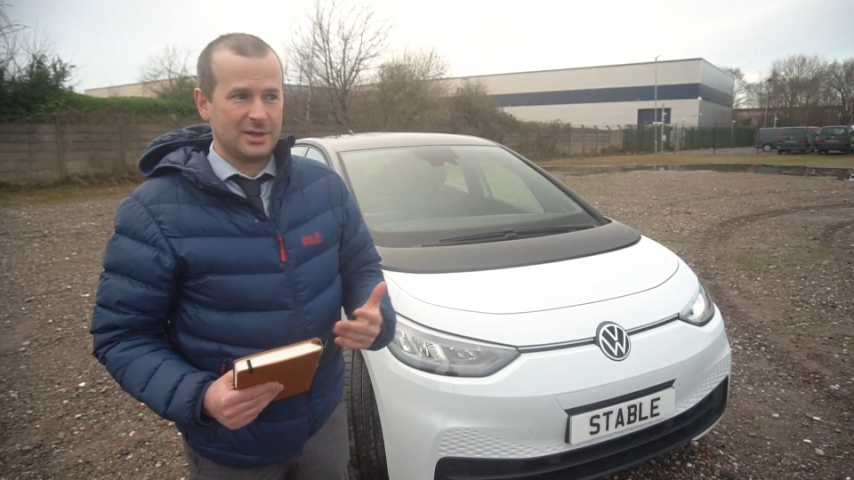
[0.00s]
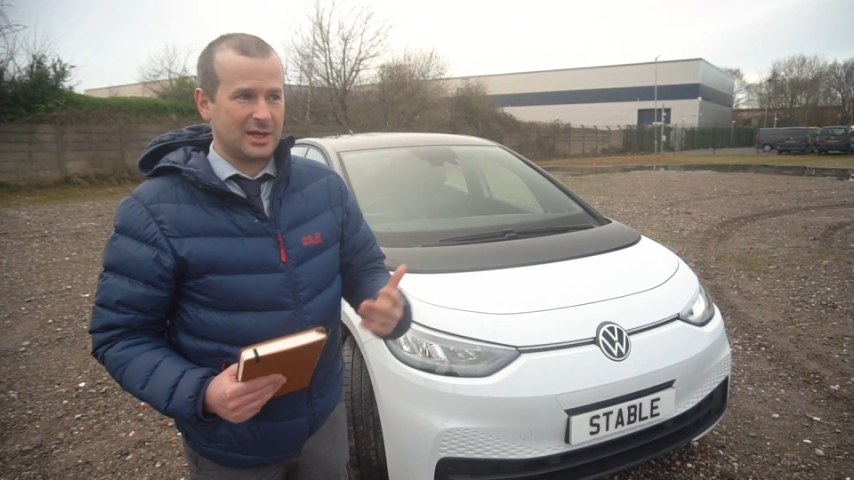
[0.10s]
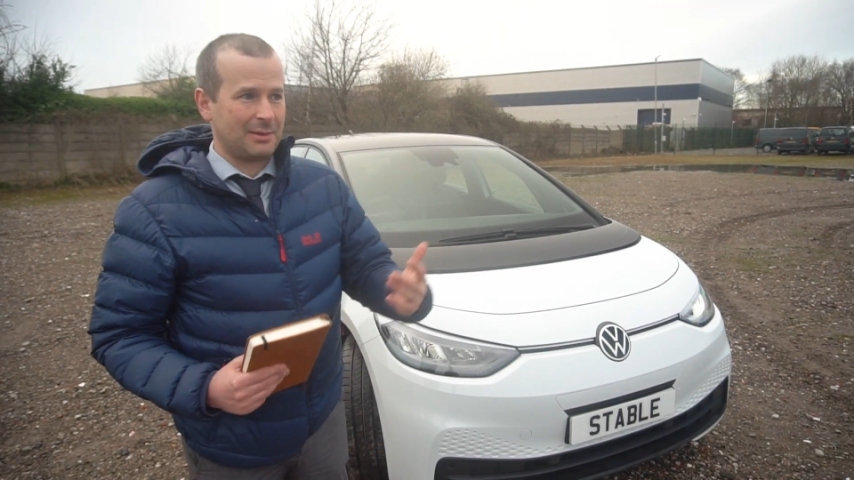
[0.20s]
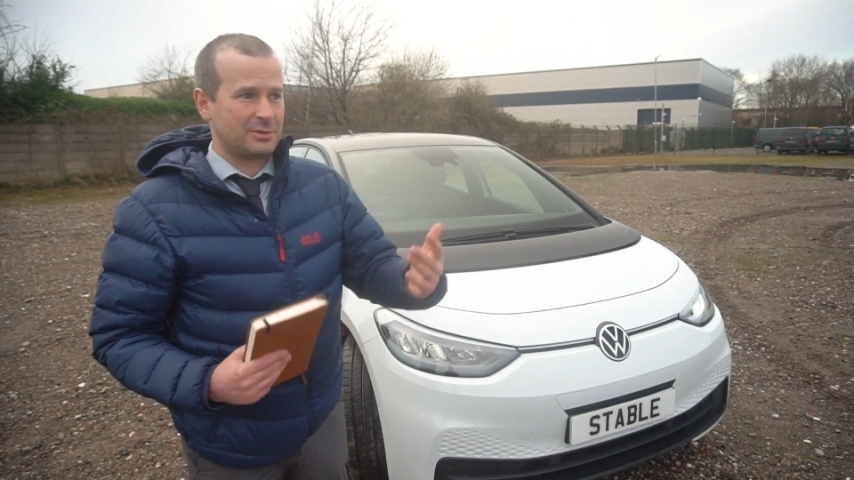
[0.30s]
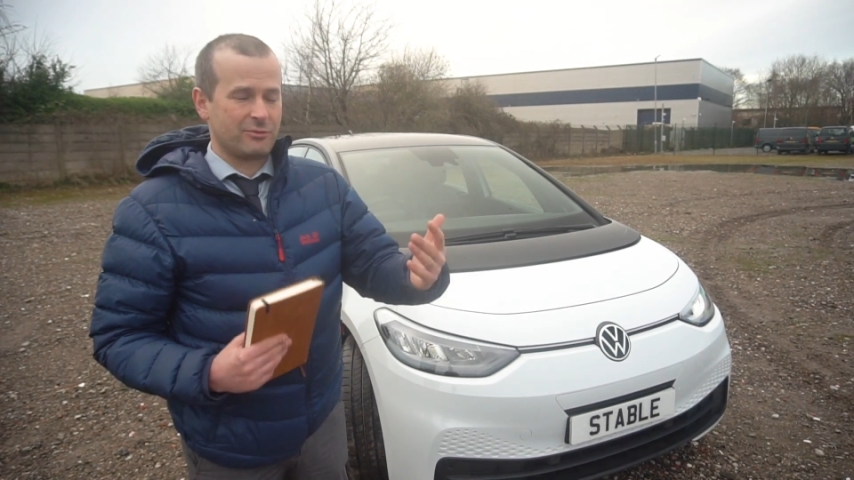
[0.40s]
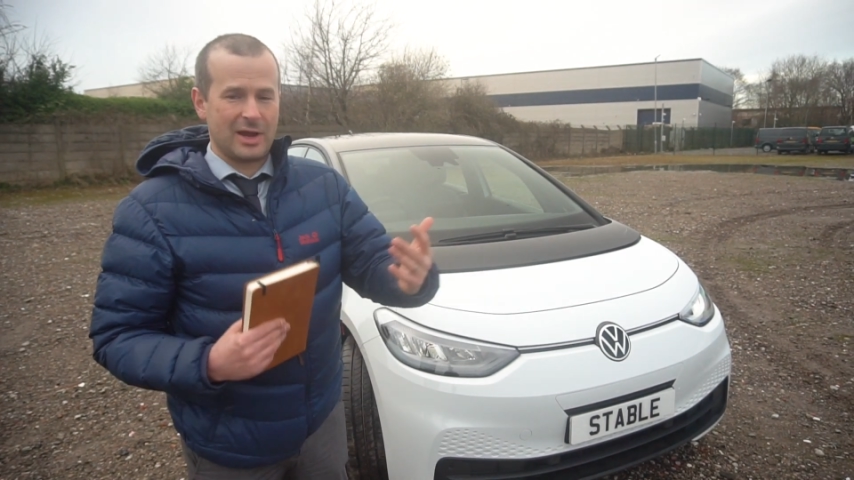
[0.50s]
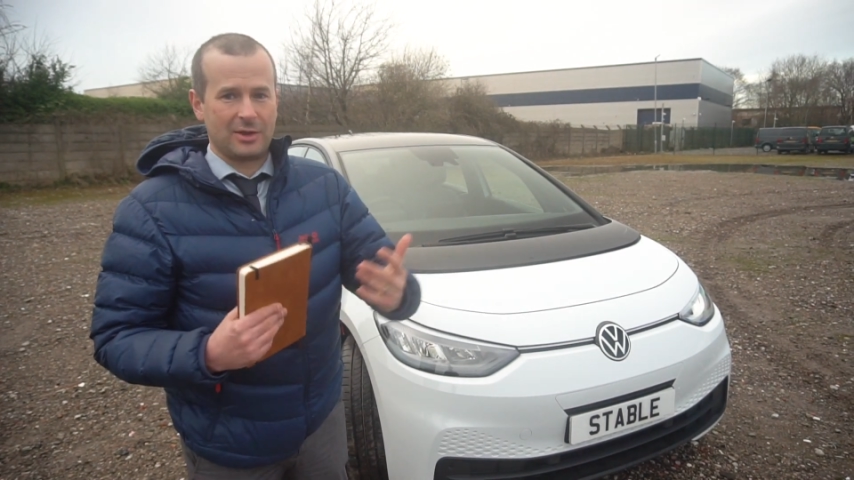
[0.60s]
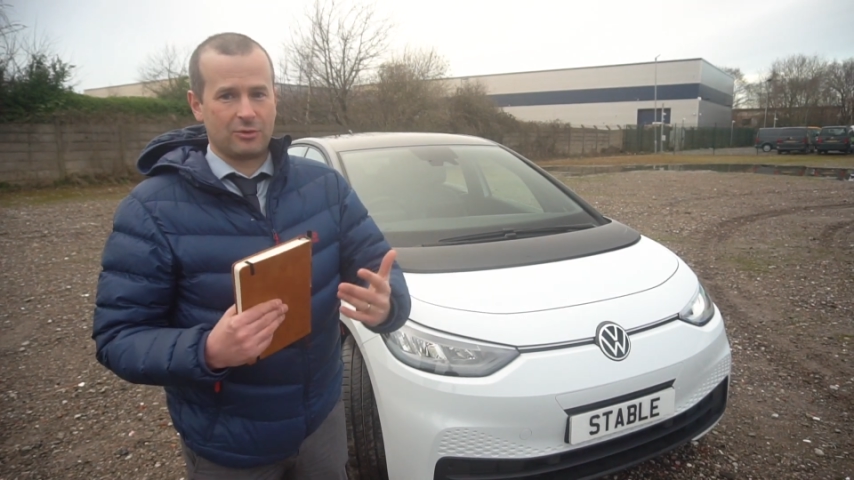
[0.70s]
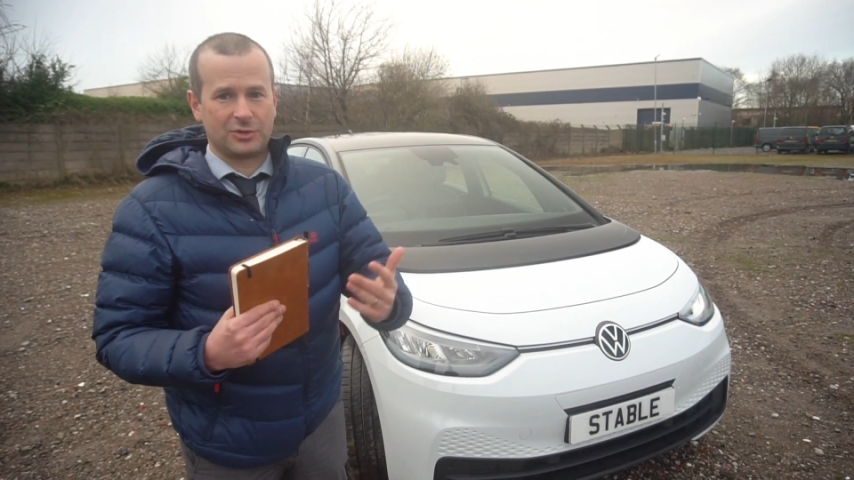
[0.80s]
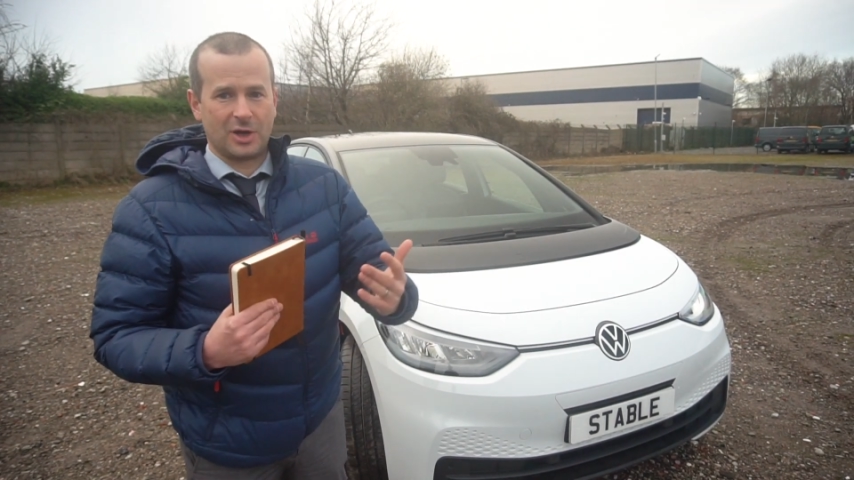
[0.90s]
Keeps a really
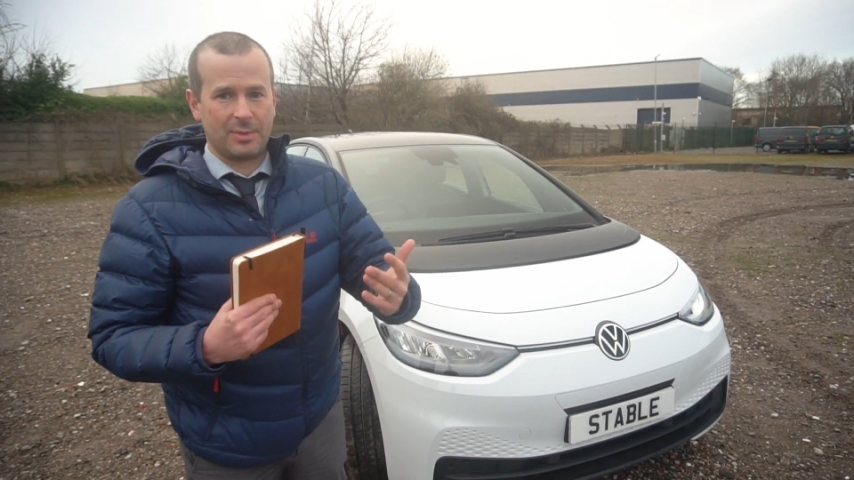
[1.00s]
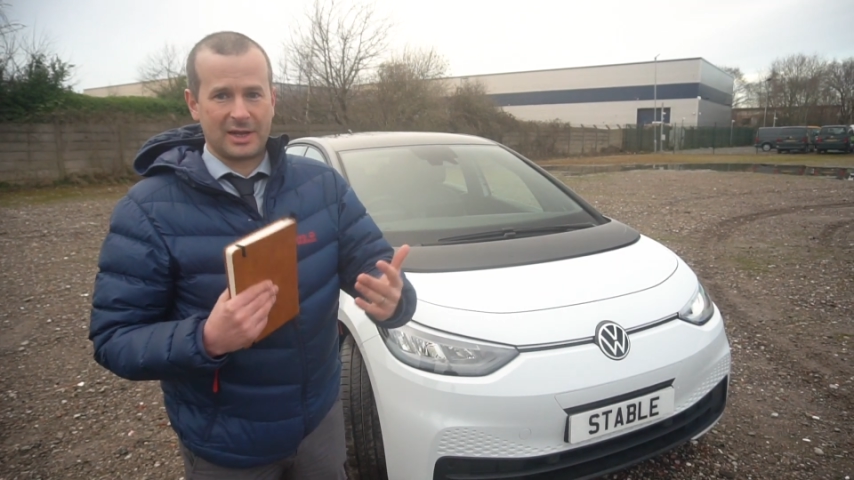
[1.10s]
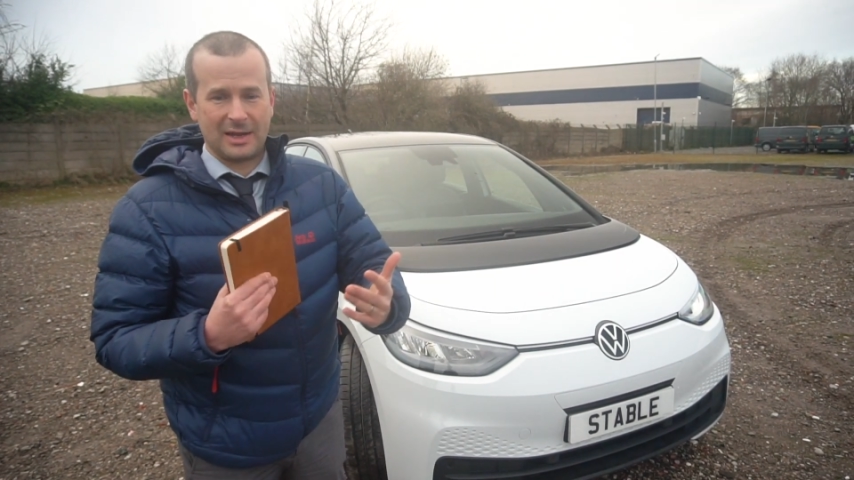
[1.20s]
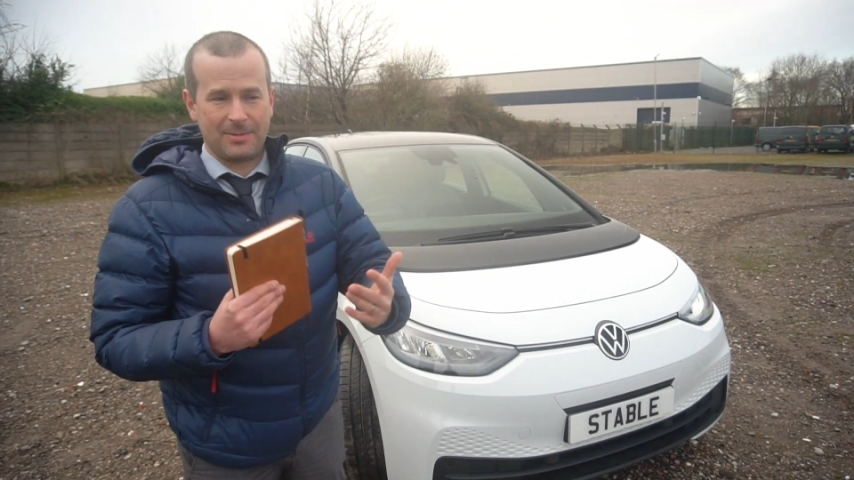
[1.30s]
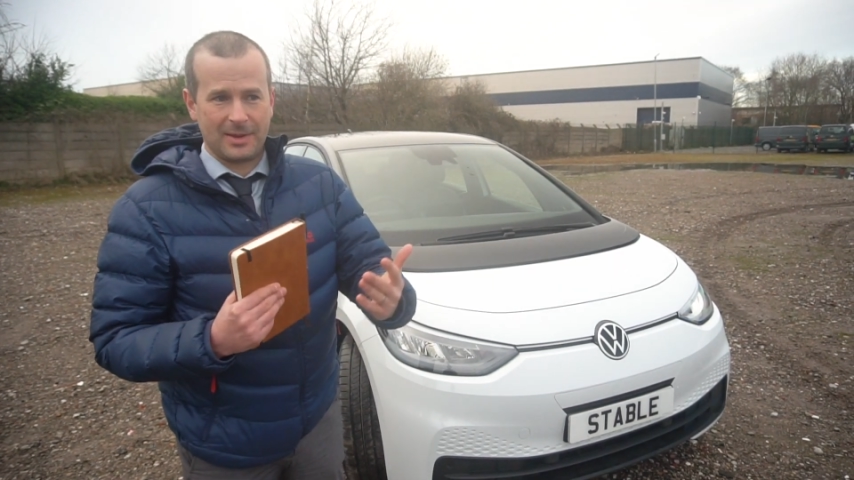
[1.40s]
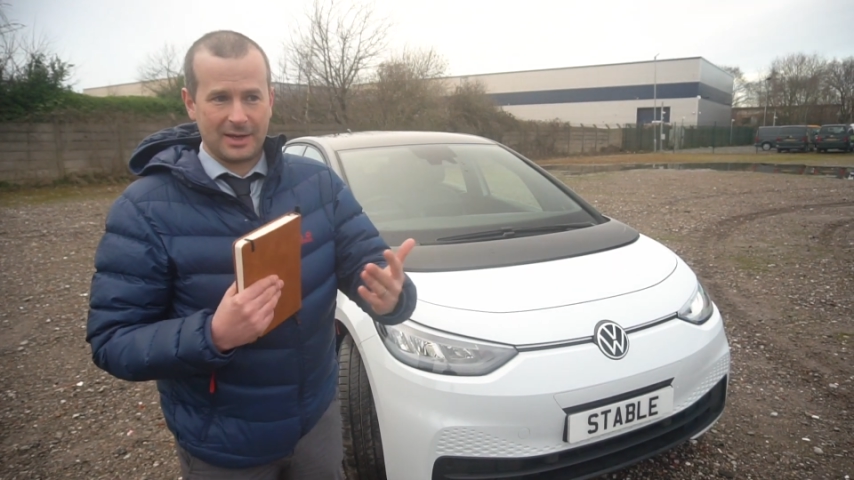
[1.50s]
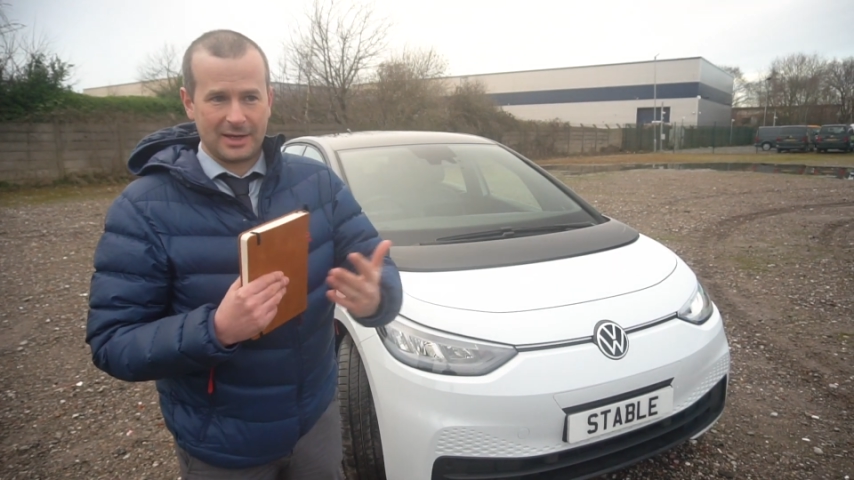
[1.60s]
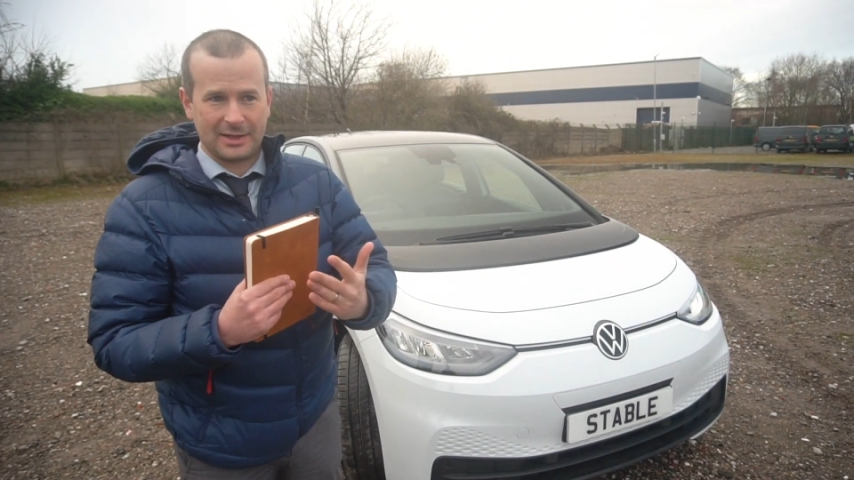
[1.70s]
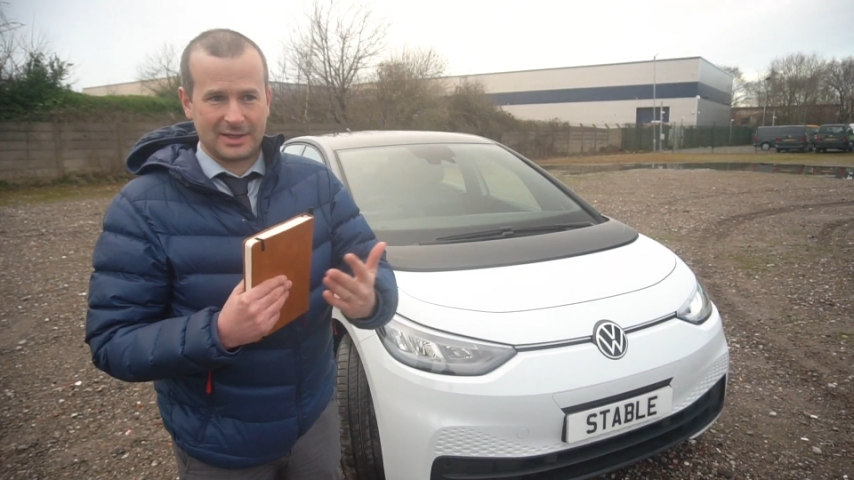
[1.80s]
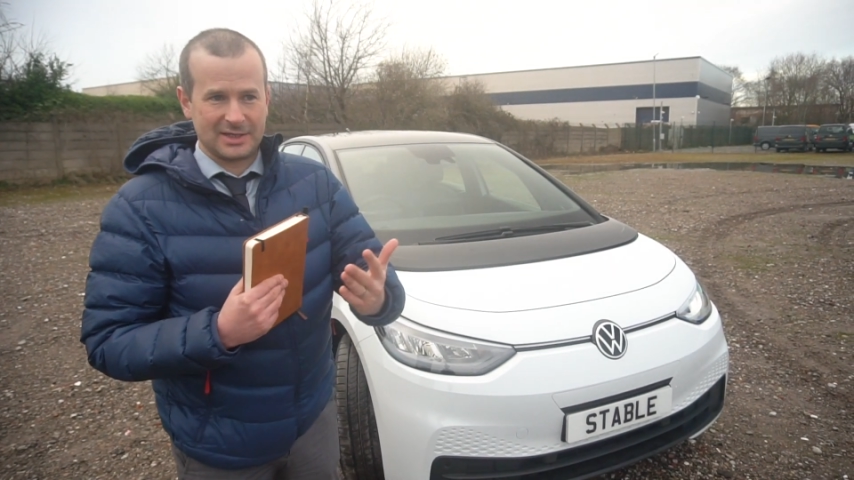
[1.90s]
good job of keeping the